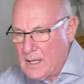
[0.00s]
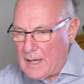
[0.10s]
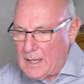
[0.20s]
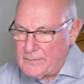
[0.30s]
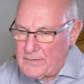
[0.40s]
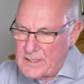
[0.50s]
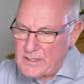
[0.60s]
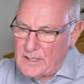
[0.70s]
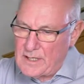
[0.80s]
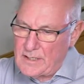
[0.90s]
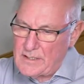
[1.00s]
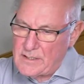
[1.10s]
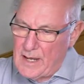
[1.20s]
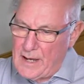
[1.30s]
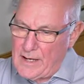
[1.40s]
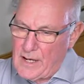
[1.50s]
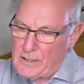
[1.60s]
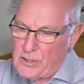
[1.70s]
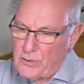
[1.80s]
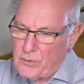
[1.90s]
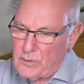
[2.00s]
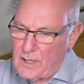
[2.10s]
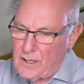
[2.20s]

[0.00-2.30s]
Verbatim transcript: And this is a Grüner